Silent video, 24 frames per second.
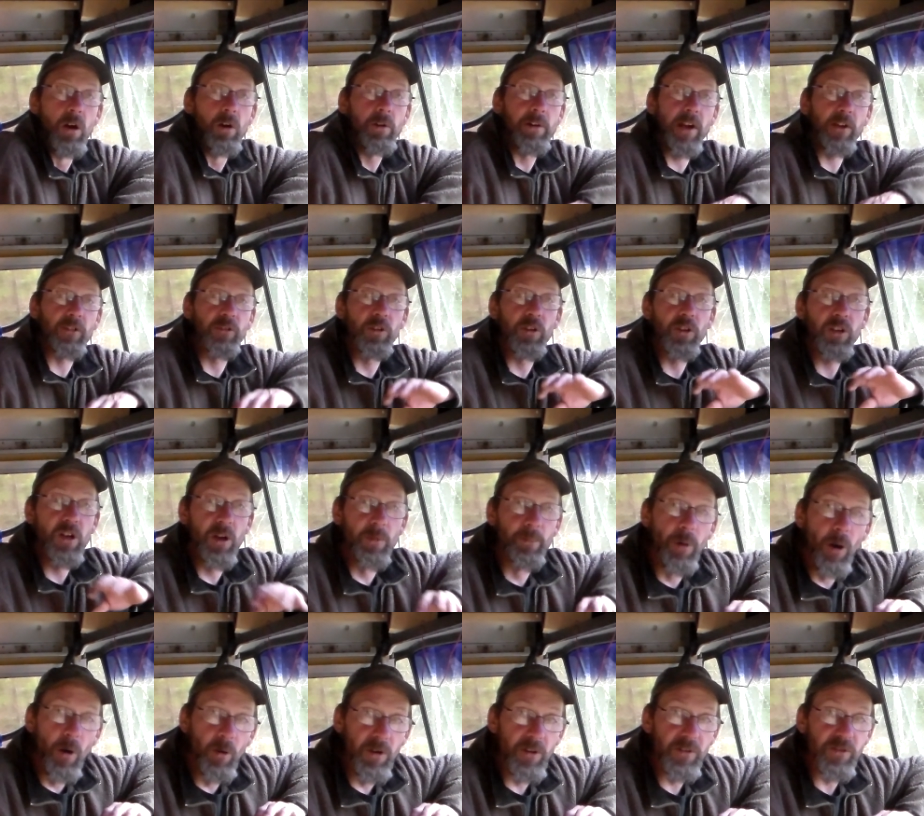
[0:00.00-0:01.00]
Okay, so the
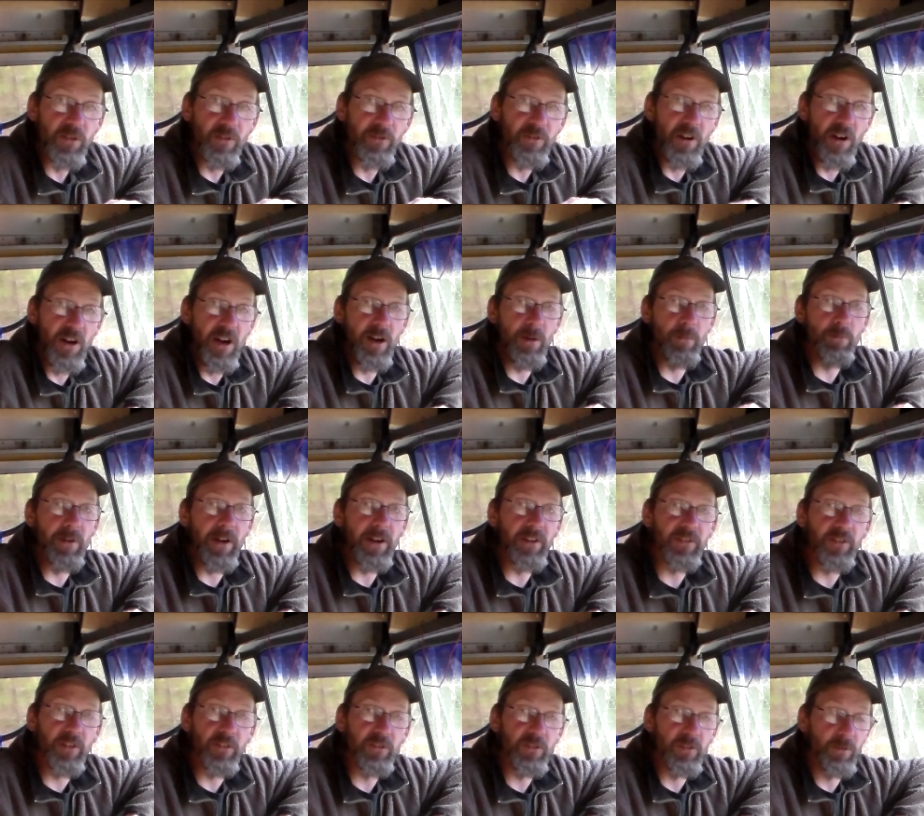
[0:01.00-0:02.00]
components of your air
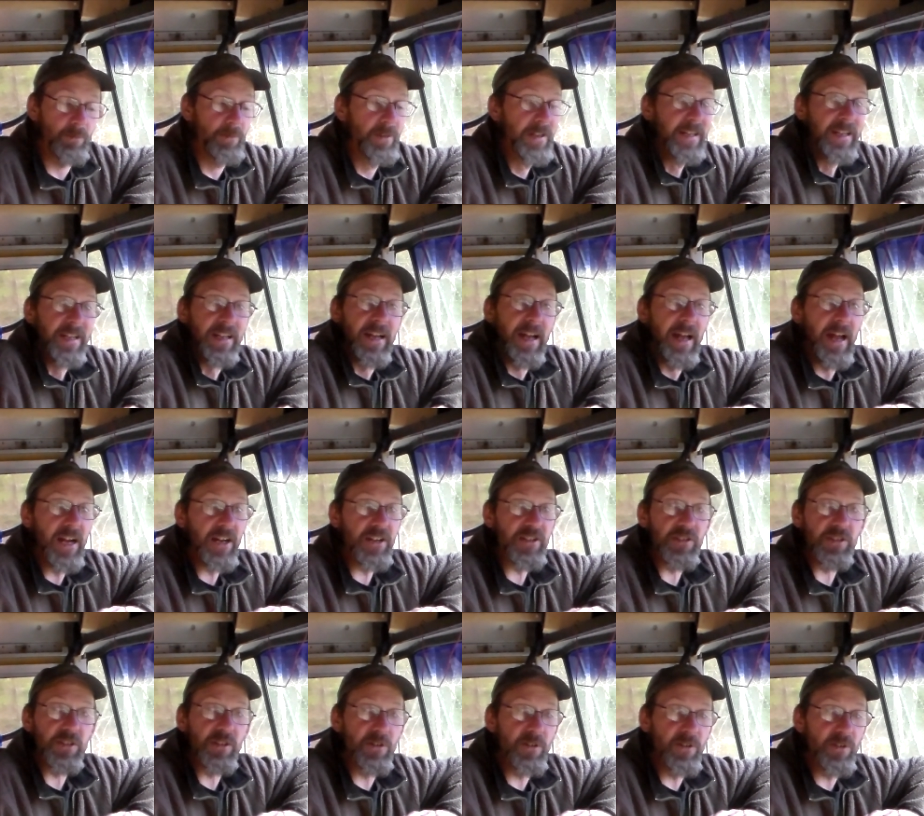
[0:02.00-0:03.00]
brake system.
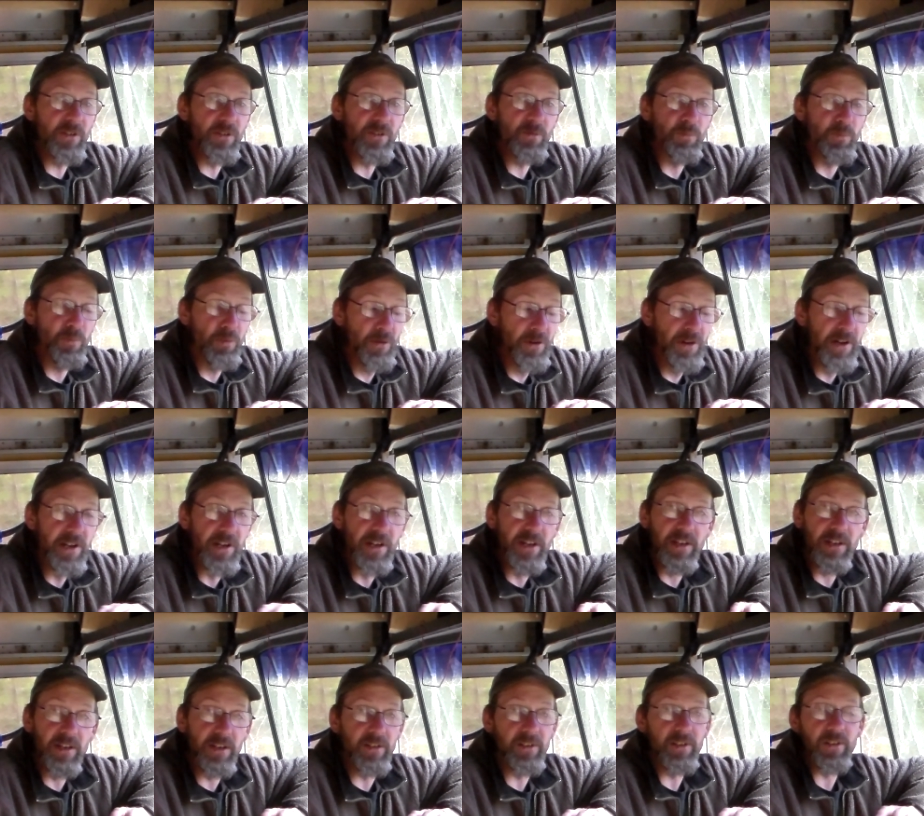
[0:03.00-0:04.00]
Actually
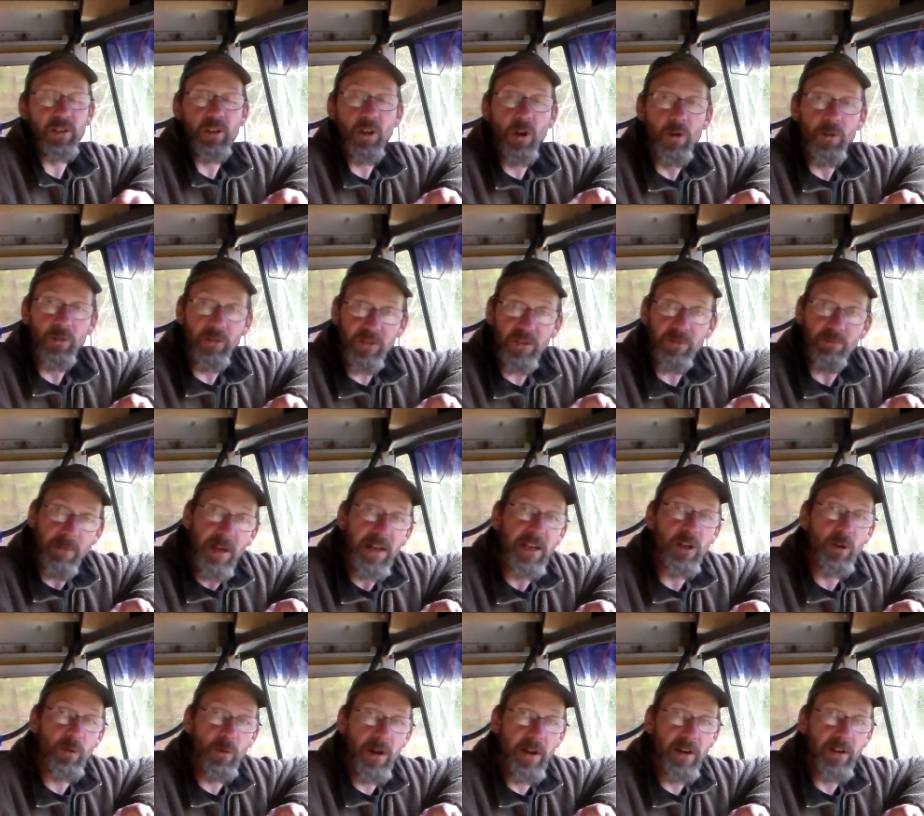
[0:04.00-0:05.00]
pretty close in
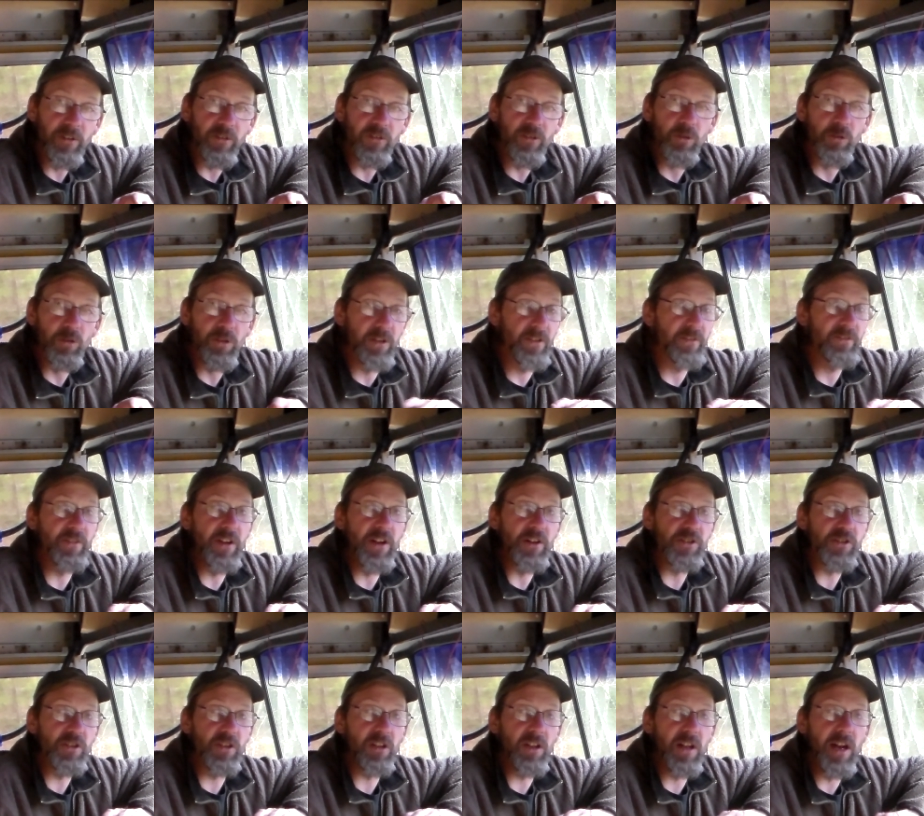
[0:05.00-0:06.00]
many ways to a
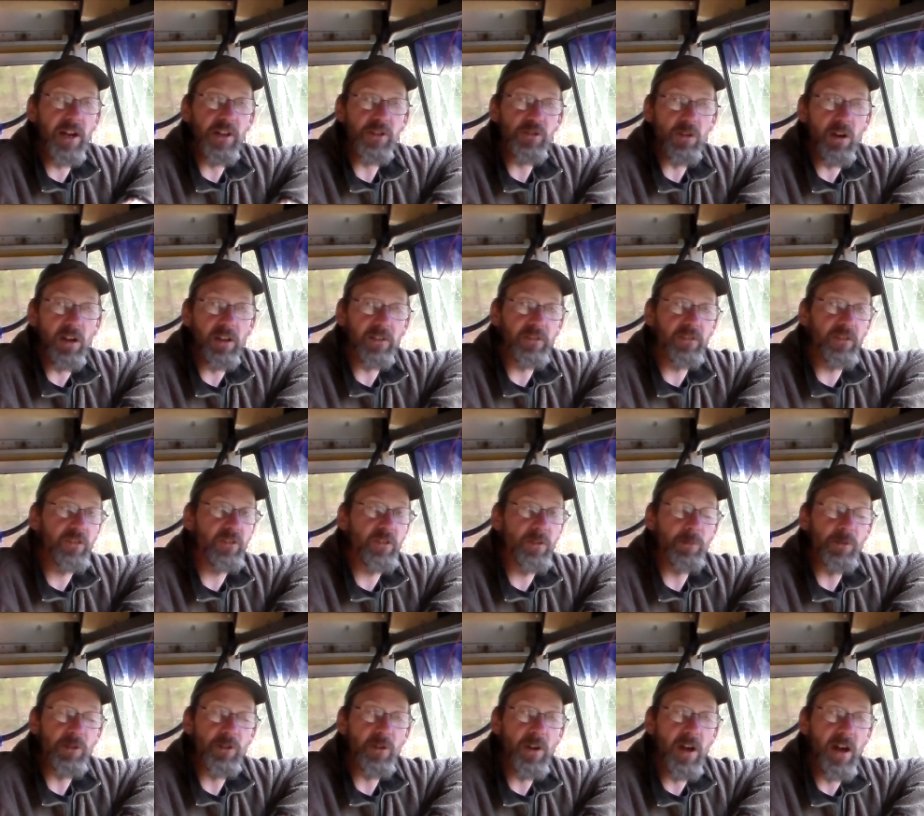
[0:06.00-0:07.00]
conventional hydraulic
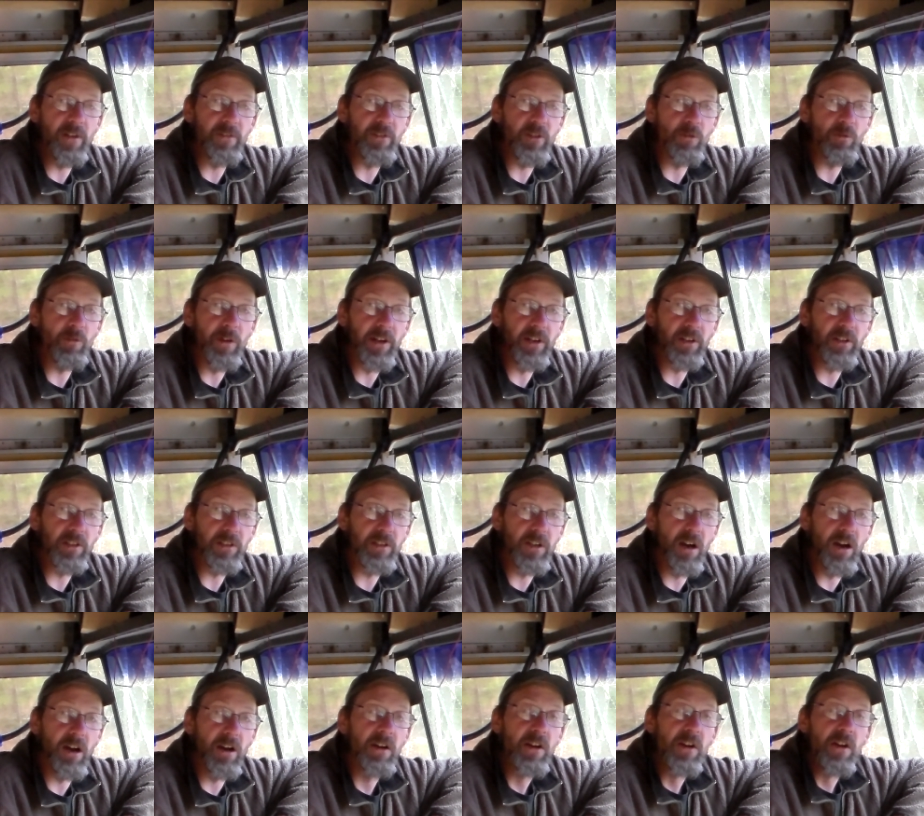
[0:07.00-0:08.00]
system that you have in a regular
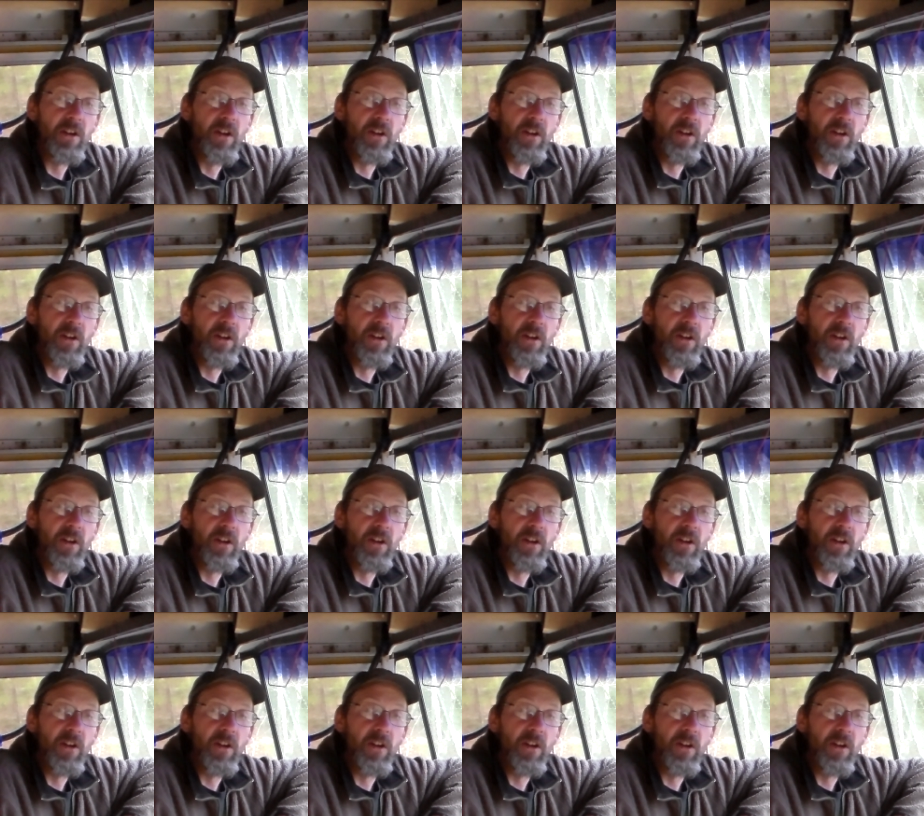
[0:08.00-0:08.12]
car.